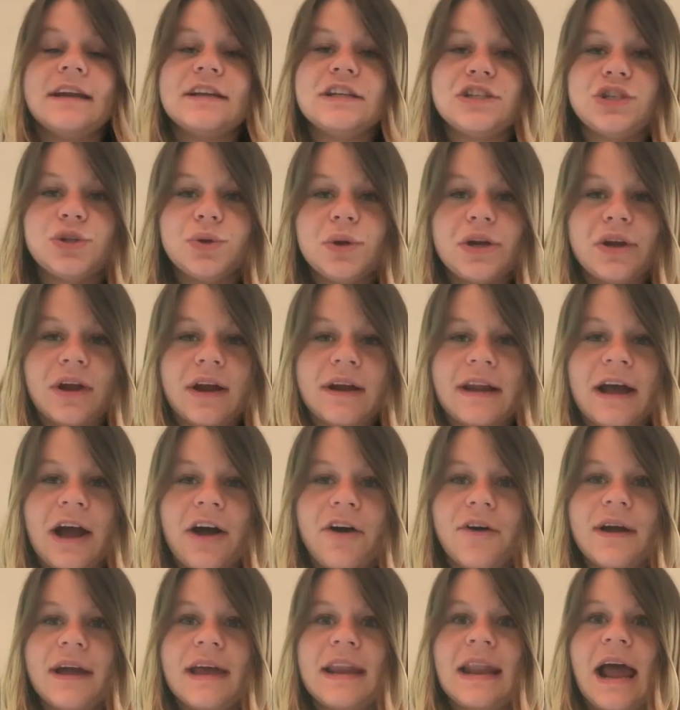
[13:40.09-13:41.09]
he's doing right
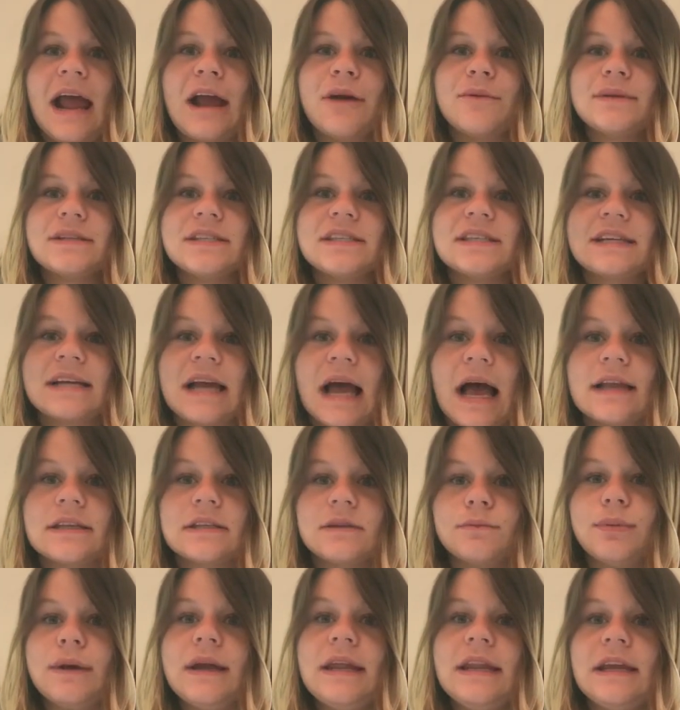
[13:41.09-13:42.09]
now. And I was
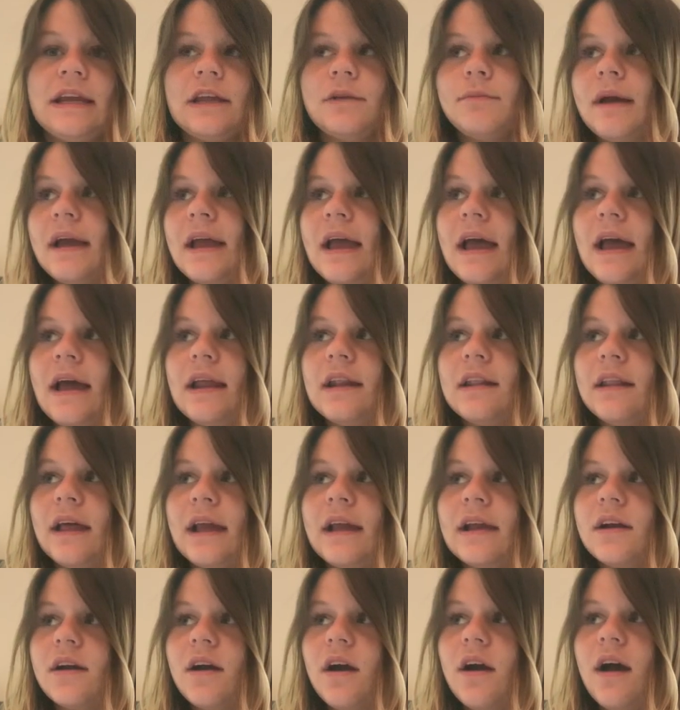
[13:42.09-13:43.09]
contemplating in my head,
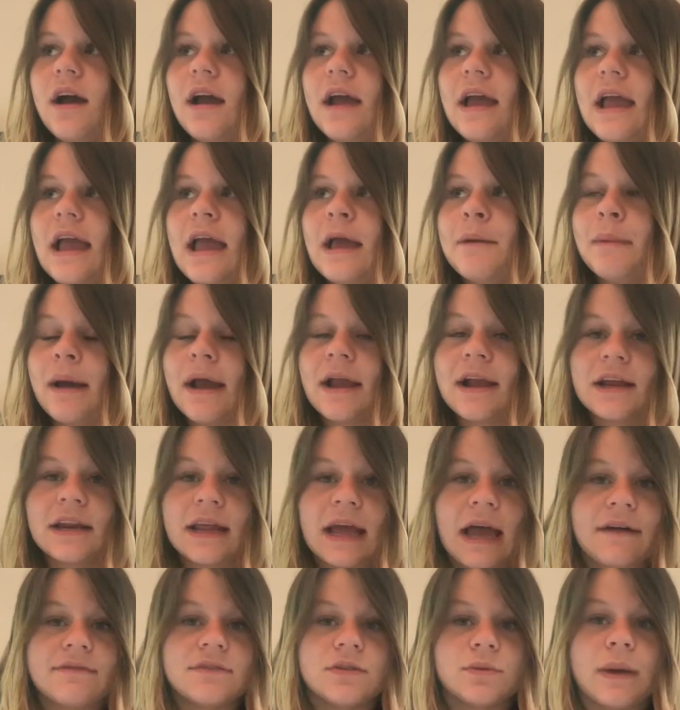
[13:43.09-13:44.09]
like, am I gonna
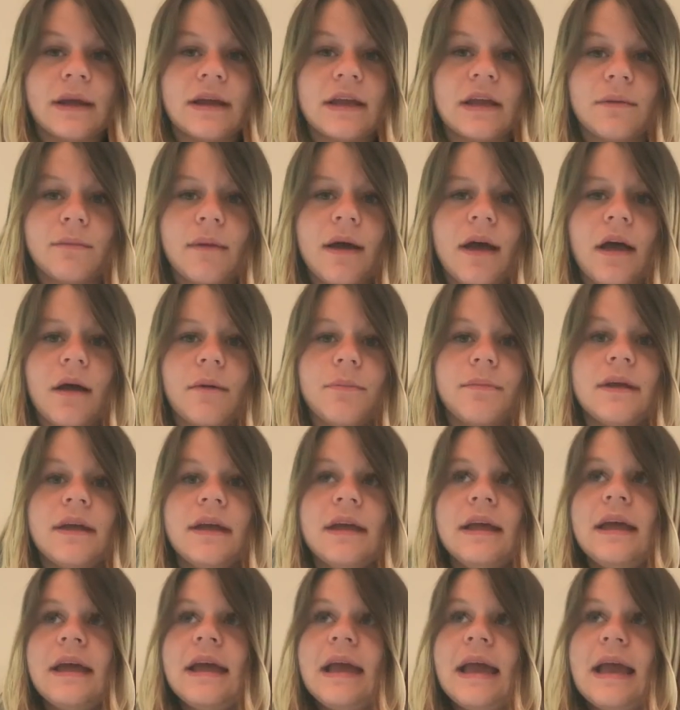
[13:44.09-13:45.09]
have to wake him up
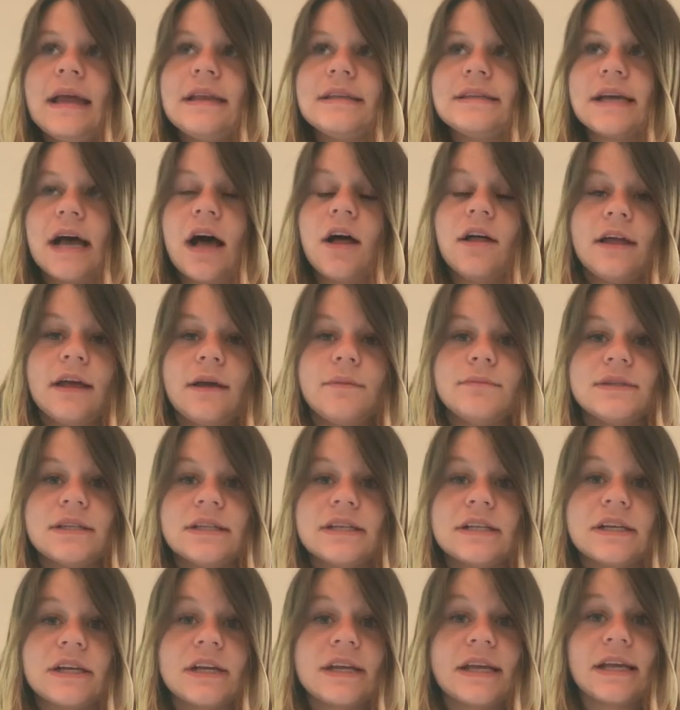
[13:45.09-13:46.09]
and tell him
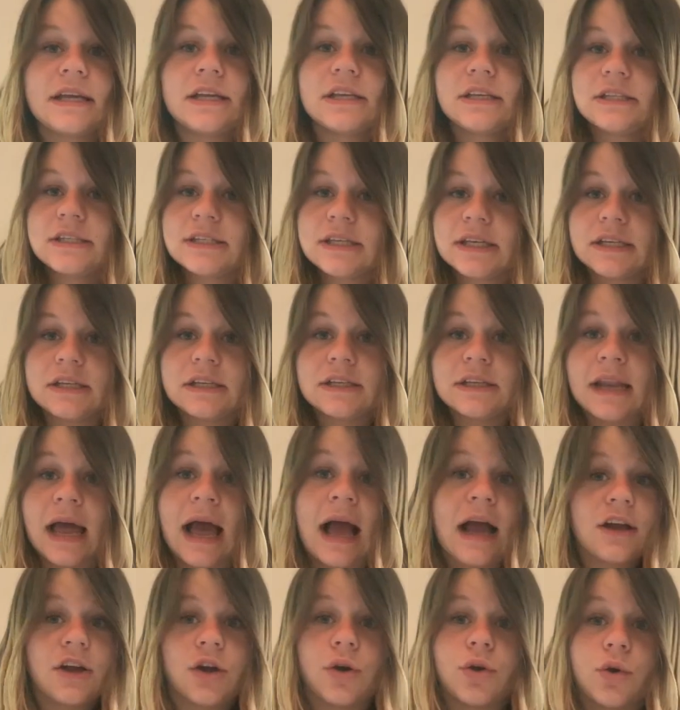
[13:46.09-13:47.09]
to
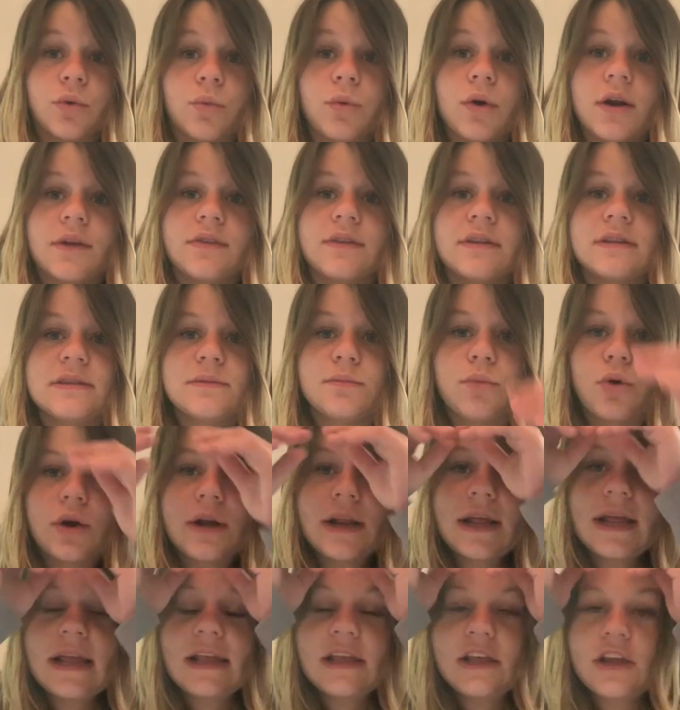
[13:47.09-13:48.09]
not go to work this
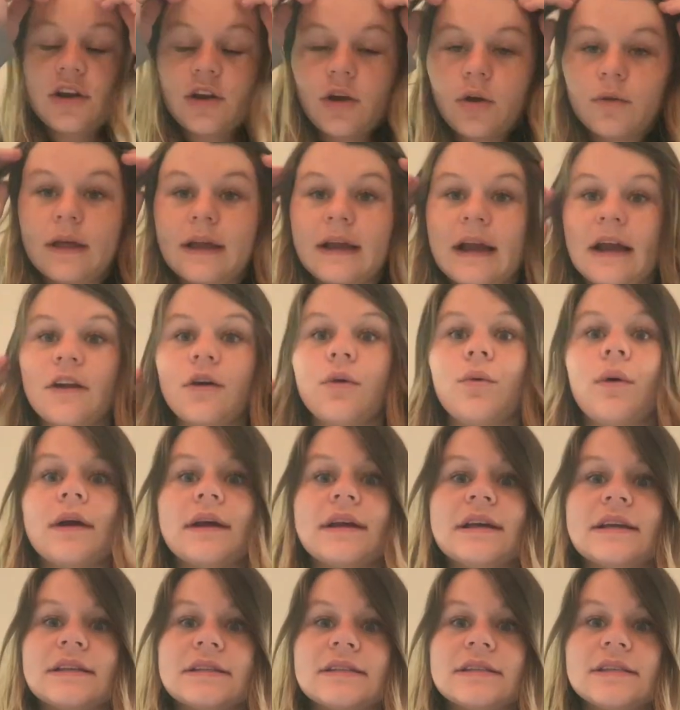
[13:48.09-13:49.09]
morning? Like I don't want
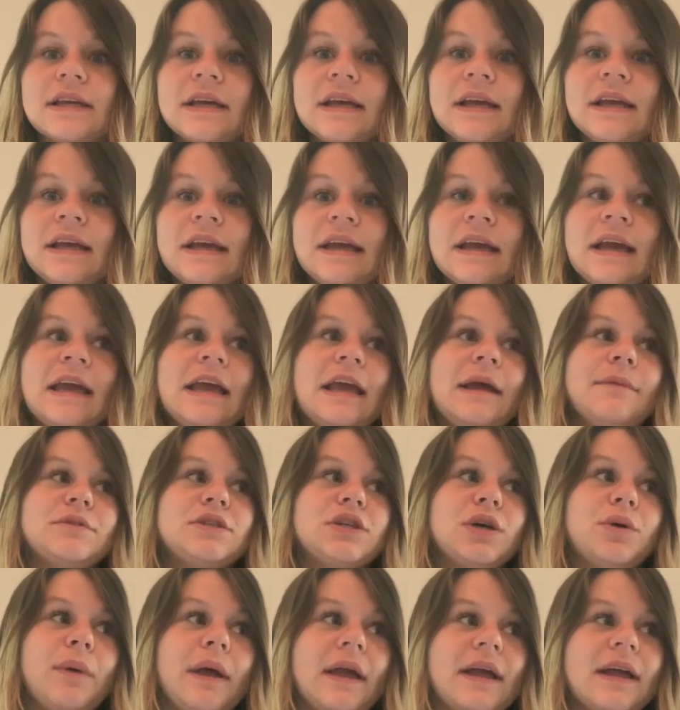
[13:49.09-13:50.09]
him
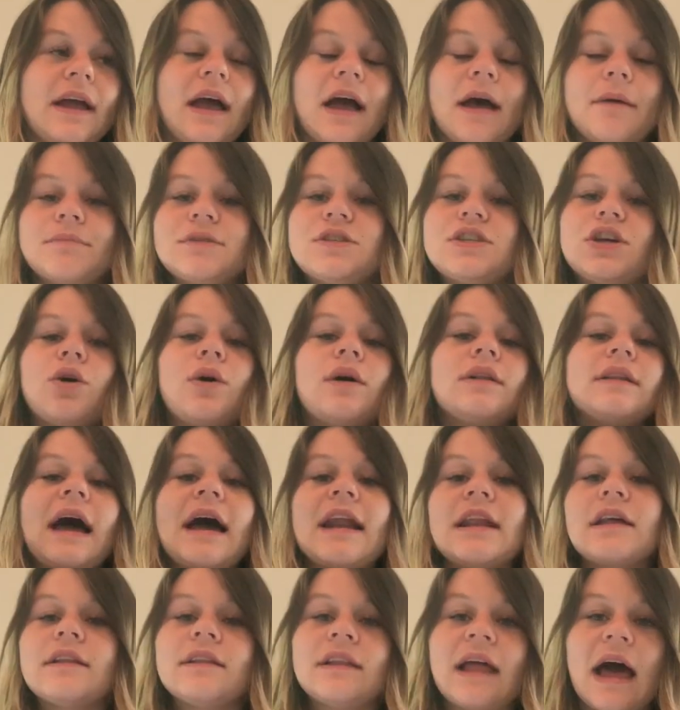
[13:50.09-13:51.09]
to wake up. So a
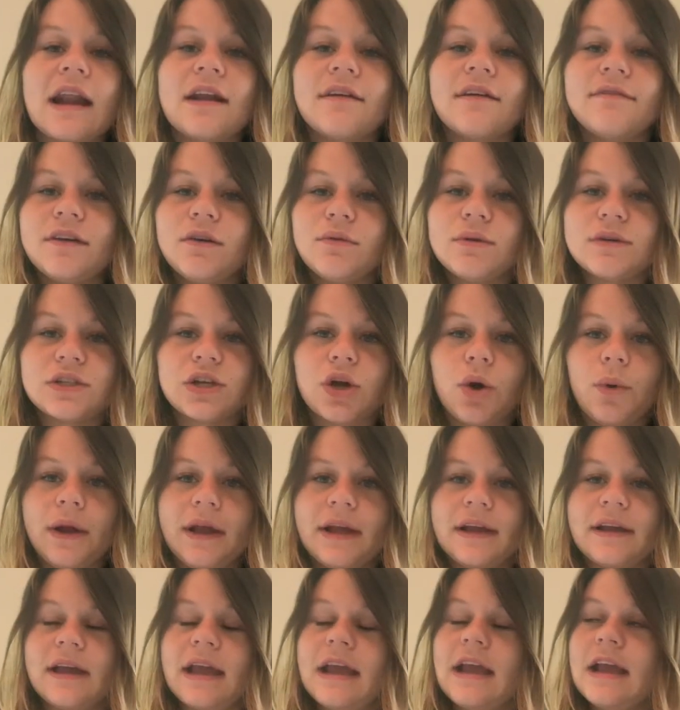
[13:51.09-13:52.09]
lot of it was
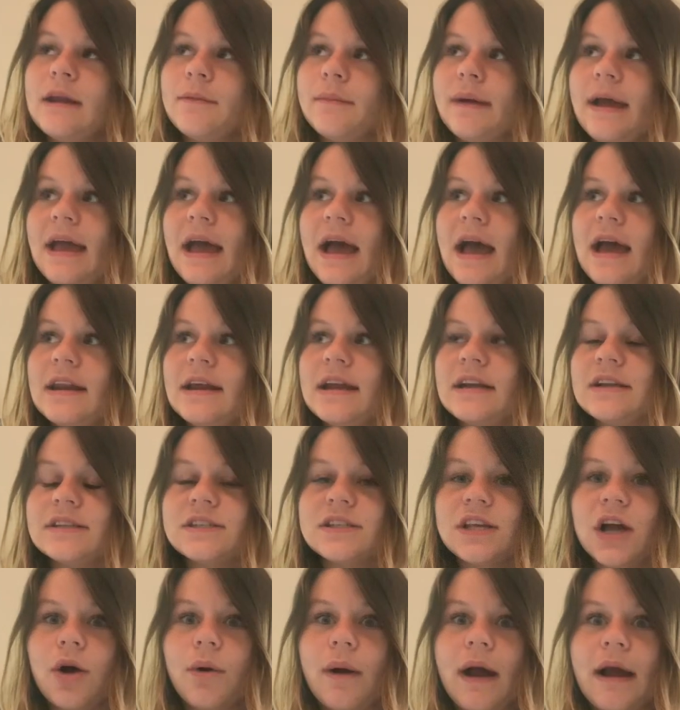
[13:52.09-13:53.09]
going in my head. And
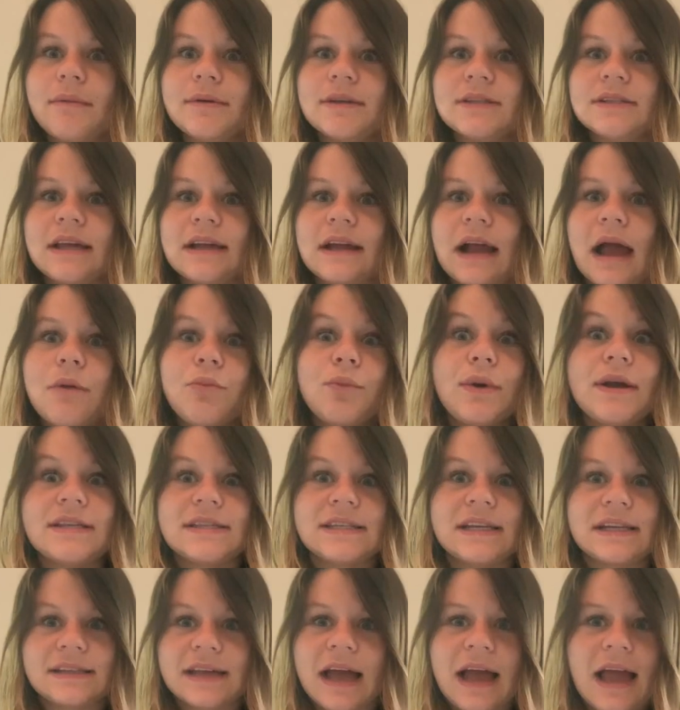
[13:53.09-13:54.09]
so I was like, I'm
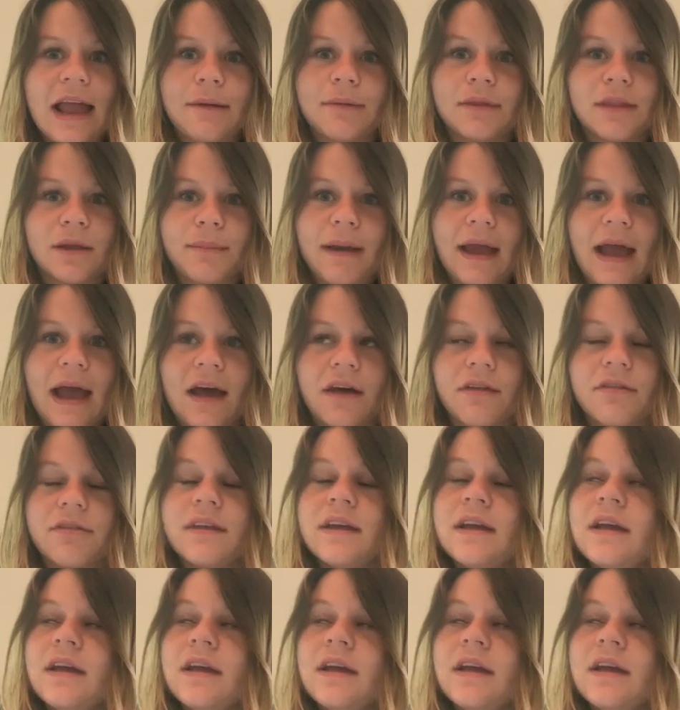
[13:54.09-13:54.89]
wasting time in the bath.